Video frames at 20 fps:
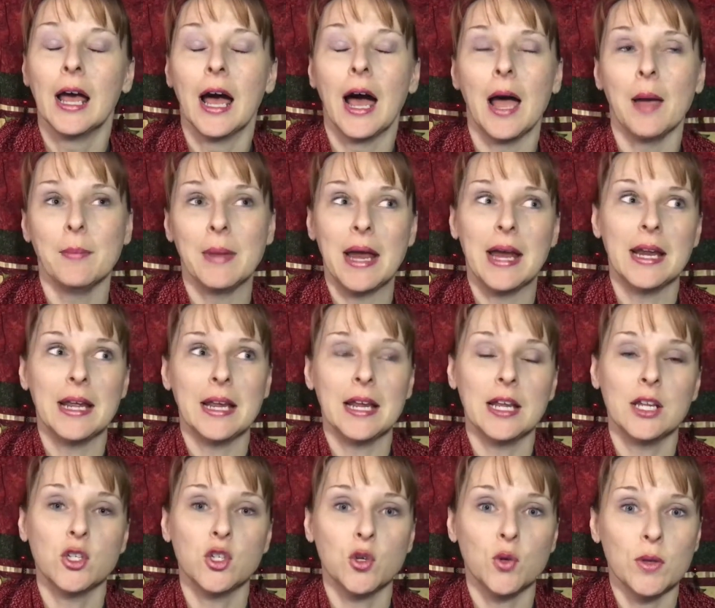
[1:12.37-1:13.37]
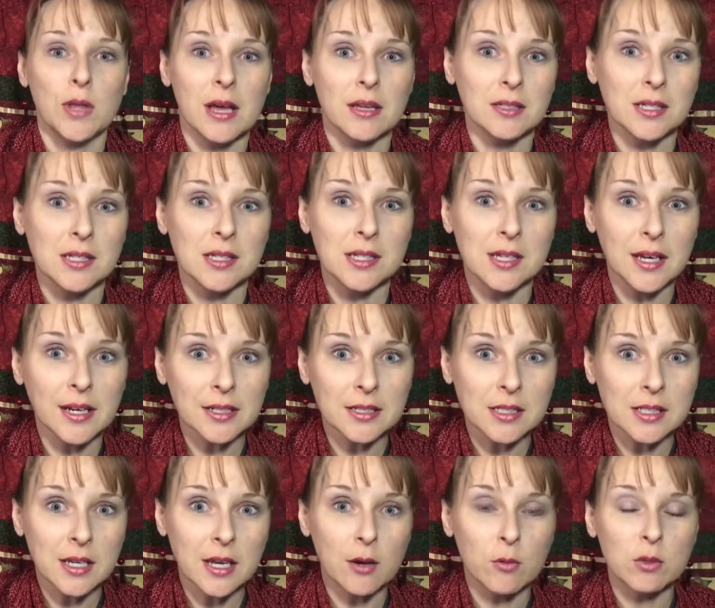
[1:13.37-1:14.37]
I made it in
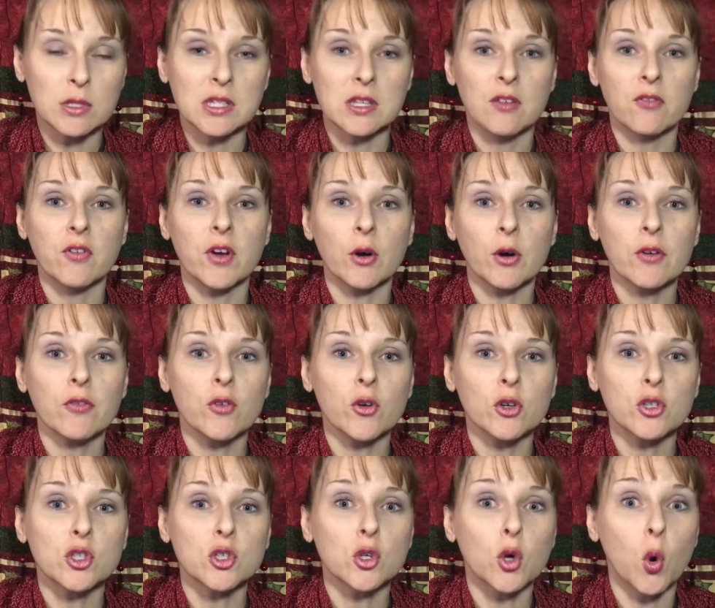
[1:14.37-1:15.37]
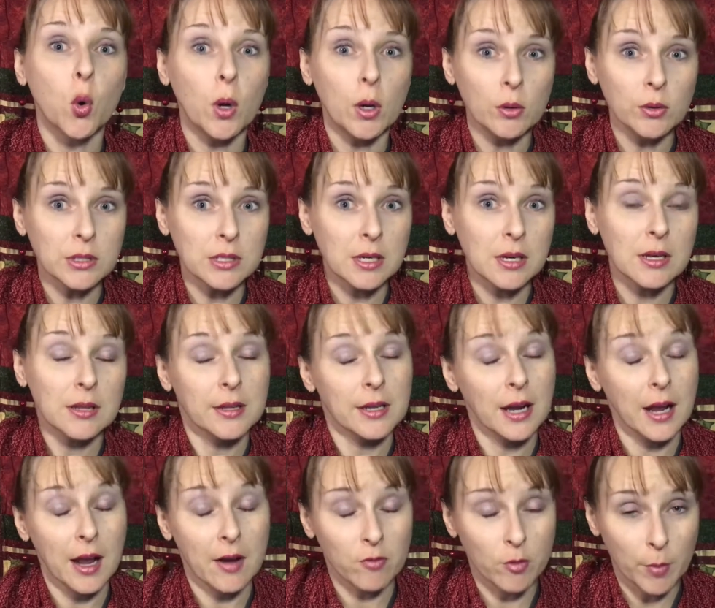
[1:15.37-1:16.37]
2006. It was the very first quilt that I
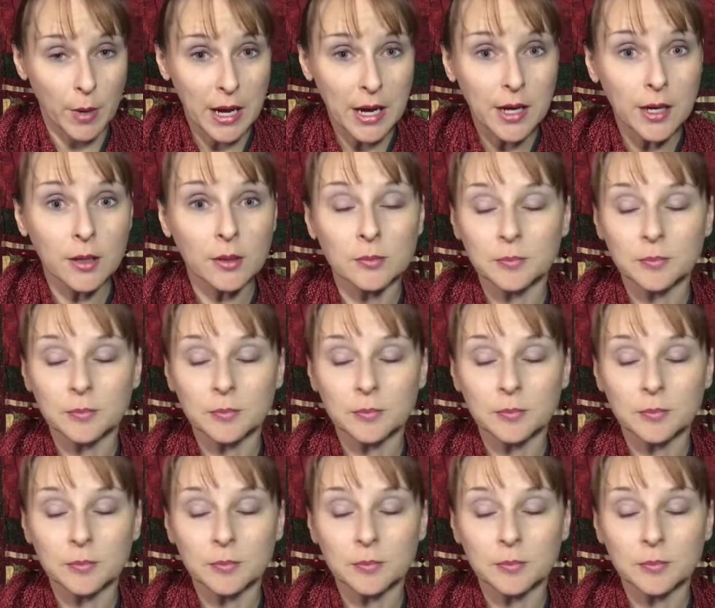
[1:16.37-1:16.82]
ever made